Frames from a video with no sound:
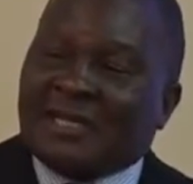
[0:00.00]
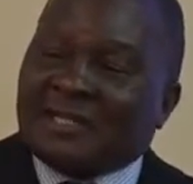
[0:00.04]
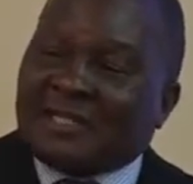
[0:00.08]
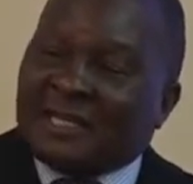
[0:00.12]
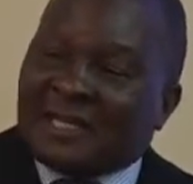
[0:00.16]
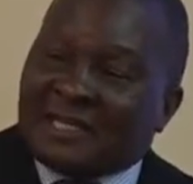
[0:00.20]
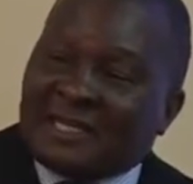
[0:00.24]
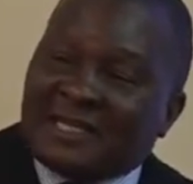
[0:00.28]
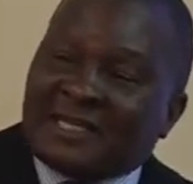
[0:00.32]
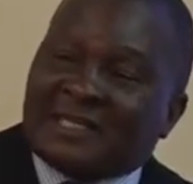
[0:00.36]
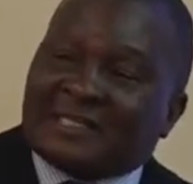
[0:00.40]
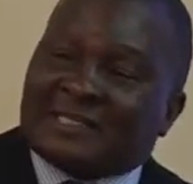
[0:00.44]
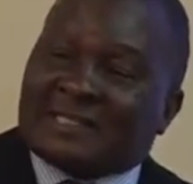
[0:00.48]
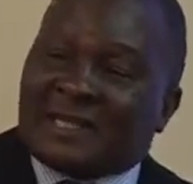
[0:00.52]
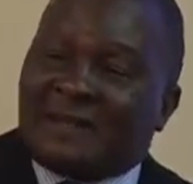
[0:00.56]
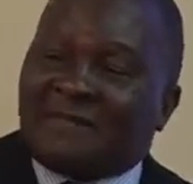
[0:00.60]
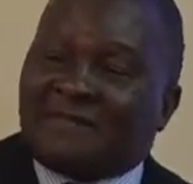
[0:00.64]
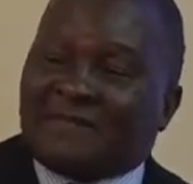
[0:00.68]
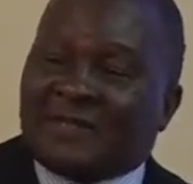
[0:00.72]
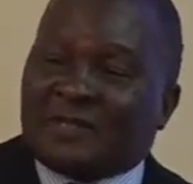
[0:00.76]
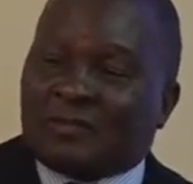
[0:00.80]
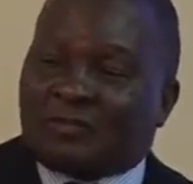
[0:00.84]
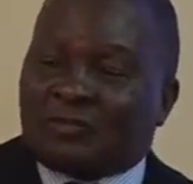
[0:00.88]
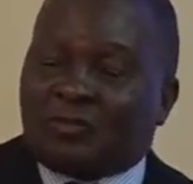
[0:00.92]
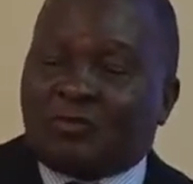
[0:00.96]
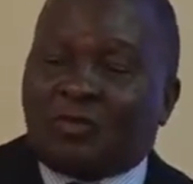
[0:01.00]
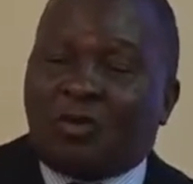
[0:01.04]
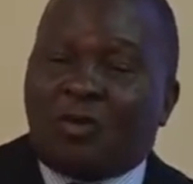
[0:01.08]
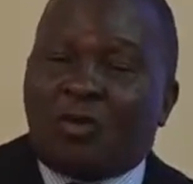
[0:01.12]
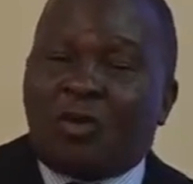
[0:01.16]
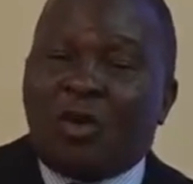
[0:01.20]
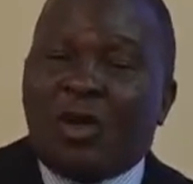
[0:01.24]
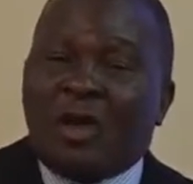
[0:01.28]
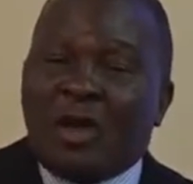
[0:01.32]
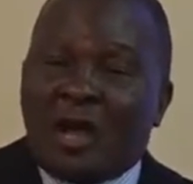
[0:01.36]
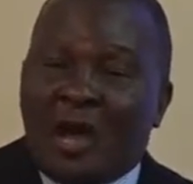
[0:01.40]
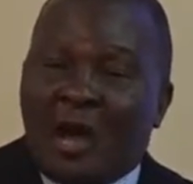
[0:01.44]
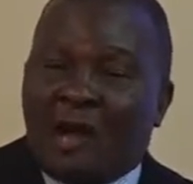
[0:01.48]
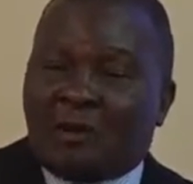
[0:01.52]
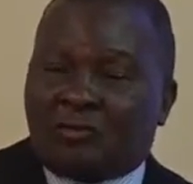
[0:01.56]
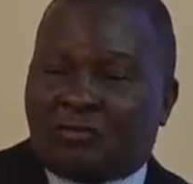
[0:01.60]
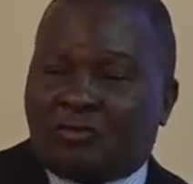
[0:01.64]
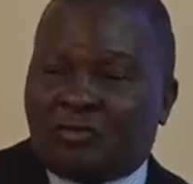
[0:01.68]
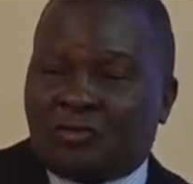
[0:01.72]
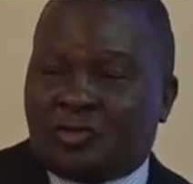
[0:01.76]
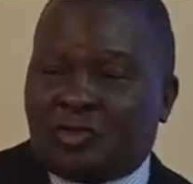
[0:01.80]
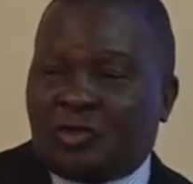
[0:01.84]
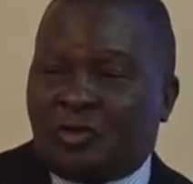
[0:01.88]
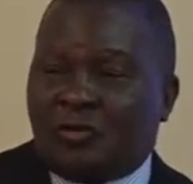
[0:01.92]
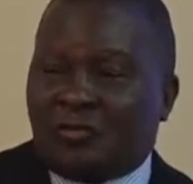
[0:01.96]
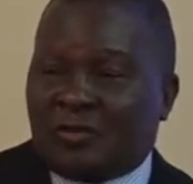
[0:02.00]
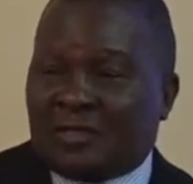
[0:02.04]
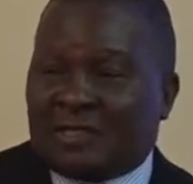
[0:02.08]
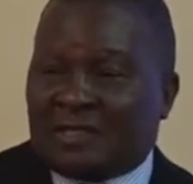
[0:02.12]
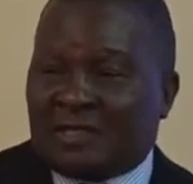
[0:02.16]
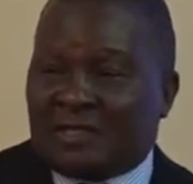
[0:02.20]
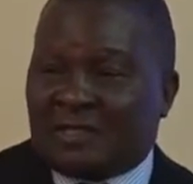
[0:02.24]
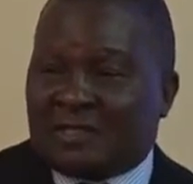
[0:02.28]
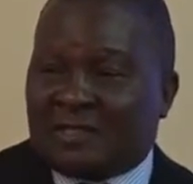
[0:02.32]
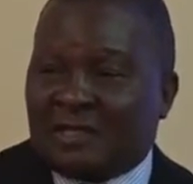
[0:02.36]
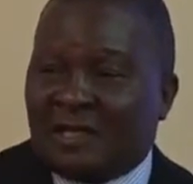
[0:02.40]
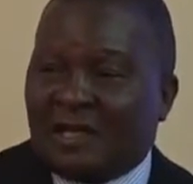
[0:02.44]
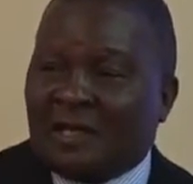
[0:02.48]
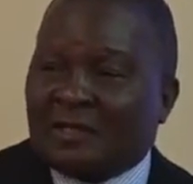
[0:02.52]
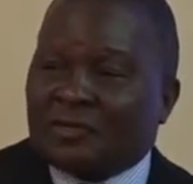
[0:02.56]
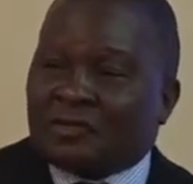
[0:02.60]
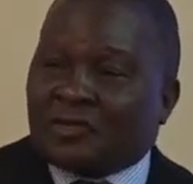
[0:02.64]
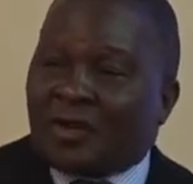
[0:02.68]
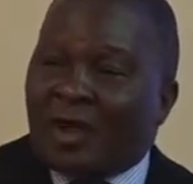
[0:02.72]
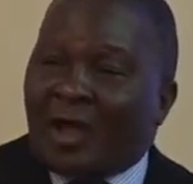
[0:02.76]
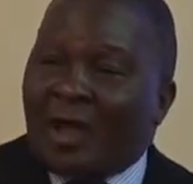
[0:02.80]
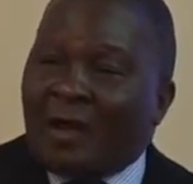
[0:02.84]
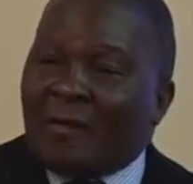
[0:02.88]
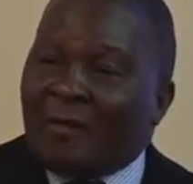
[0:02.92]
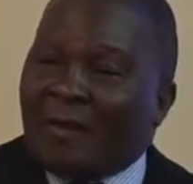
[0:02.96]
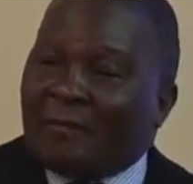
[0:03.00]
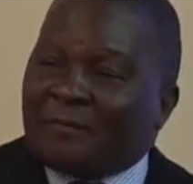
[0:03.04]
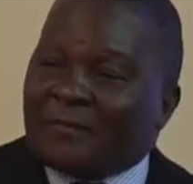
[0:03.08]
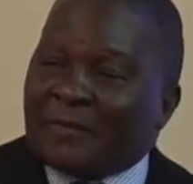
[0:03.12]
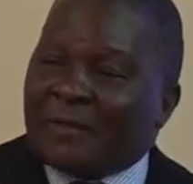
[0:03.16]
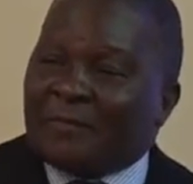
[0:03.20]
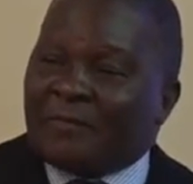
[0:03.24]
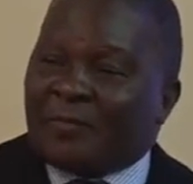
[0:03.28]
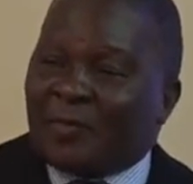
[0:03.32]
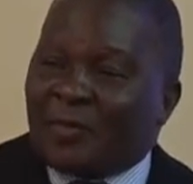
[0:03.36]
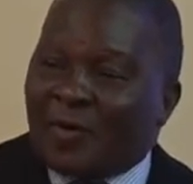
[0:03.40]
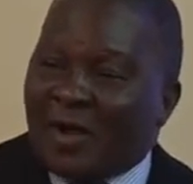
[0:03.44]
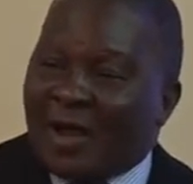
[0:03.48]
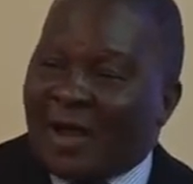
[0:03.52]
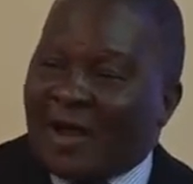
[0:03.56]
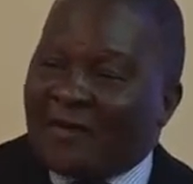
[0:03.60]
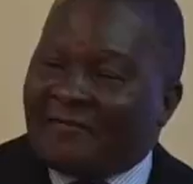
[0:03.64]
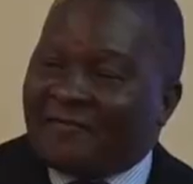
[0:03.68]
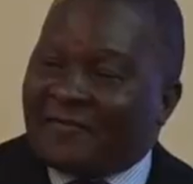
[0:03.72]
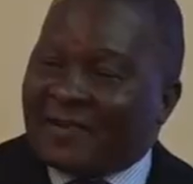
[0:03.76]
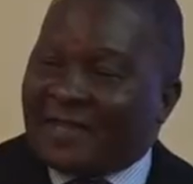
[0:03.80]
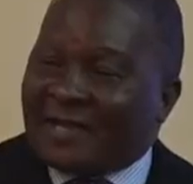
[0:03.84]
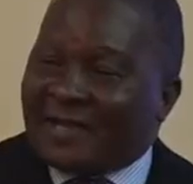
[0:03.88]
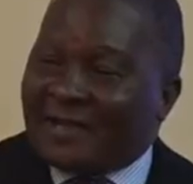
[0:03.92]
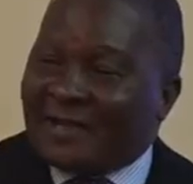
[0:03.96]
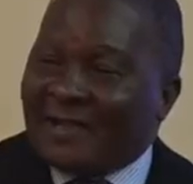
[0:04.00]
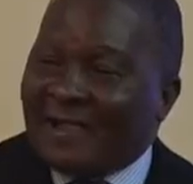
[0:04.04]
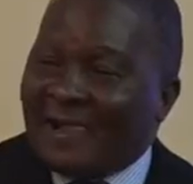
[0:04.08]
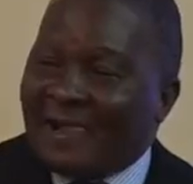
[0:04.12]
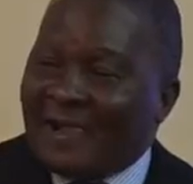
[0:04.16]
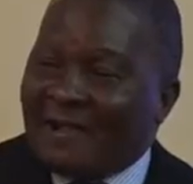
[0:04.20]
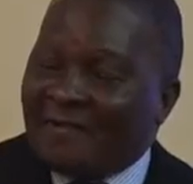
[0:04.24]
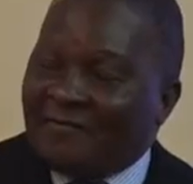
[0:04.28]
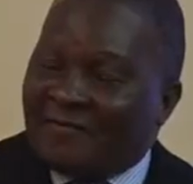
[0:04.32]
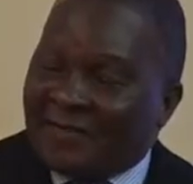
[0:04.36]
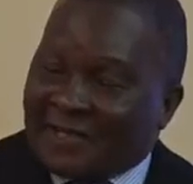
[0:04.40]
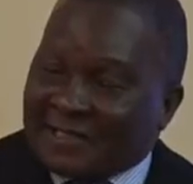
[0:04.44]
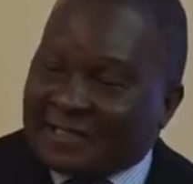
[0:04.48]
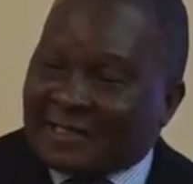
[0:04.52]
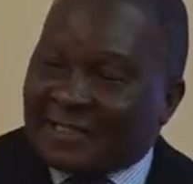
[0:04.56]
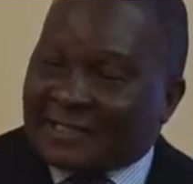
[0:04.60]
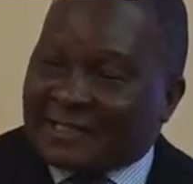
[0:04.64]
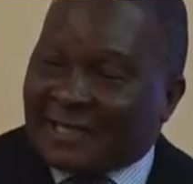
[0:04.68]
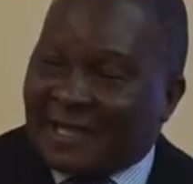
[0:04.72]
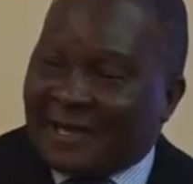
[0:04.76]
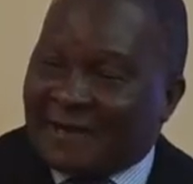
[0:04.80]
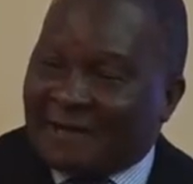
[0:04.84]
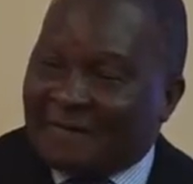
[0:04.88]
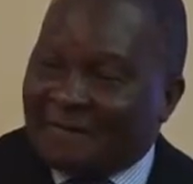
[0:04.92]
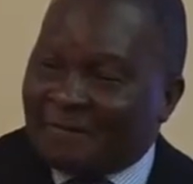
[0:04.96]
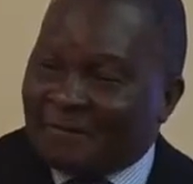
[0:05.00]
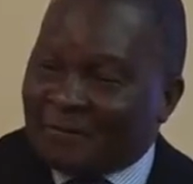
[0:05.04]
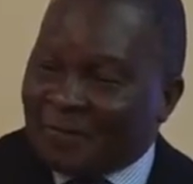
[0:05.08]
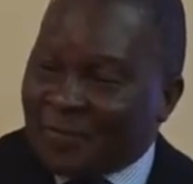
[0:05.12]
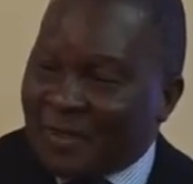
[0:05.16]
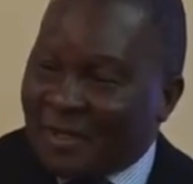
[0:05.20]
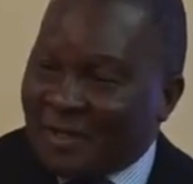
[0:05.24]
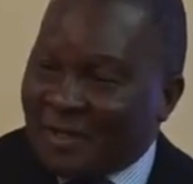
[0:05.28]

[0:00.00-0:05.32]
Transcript: They need something to know how to deal with it. So our people are very versatile,